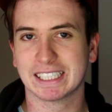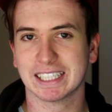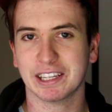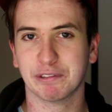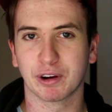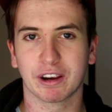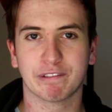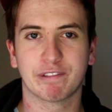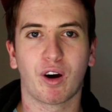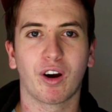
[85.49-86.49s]
delivering
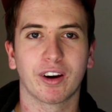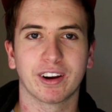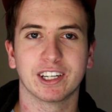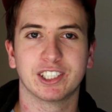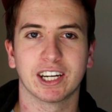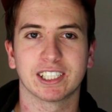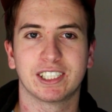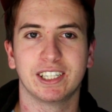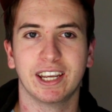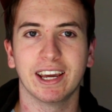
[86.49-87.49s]
and firing
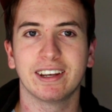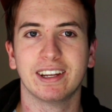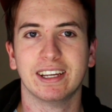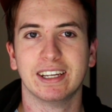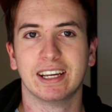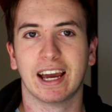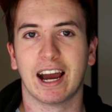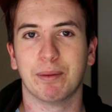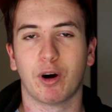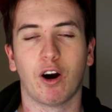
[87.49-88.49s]
just yet.
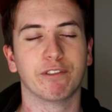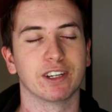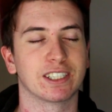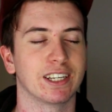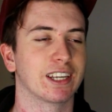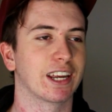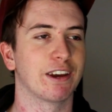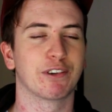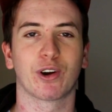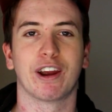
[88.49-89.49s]
Obviously, they're going to
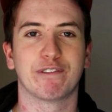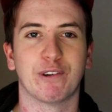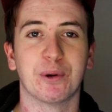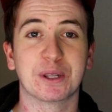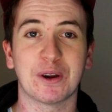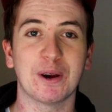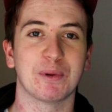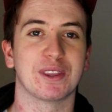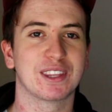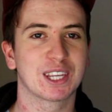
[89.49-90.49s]
have a great forward line
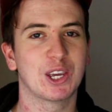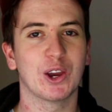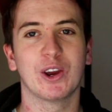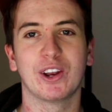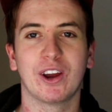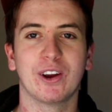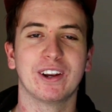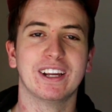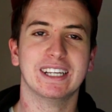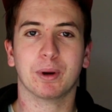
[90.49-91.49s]
with Curno,
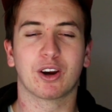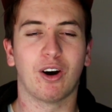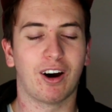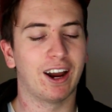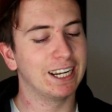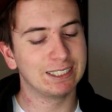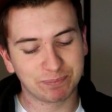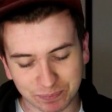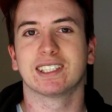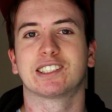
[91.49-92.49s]

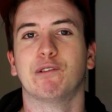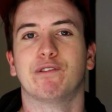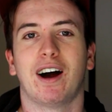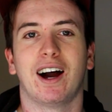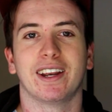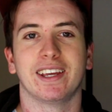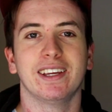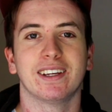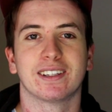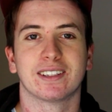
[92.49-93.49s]
Mackay,
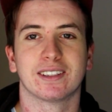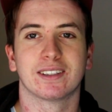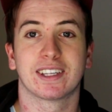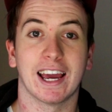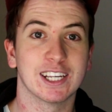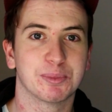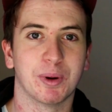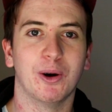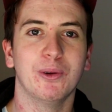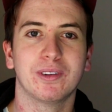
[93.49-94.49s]
Silvani,
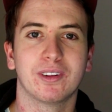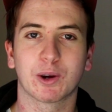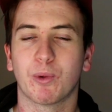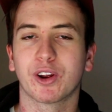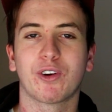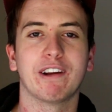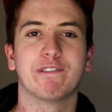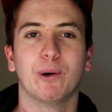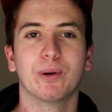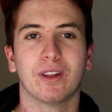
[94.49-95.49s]
Casbolt. Like, what a great
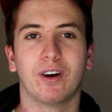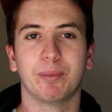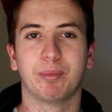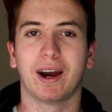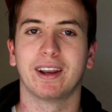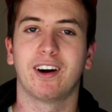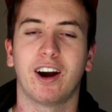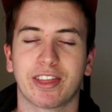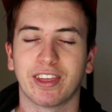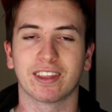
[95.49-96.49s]
forward line, but
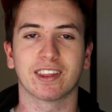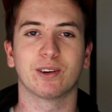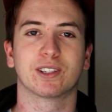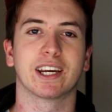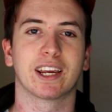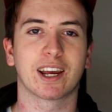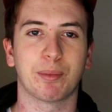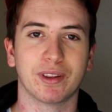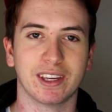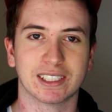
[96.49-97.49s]
I think that'll take a
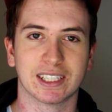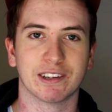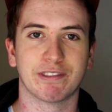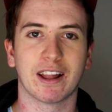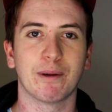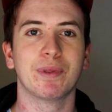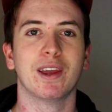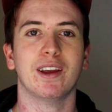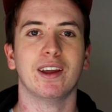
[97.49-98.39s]
couple of years to develop.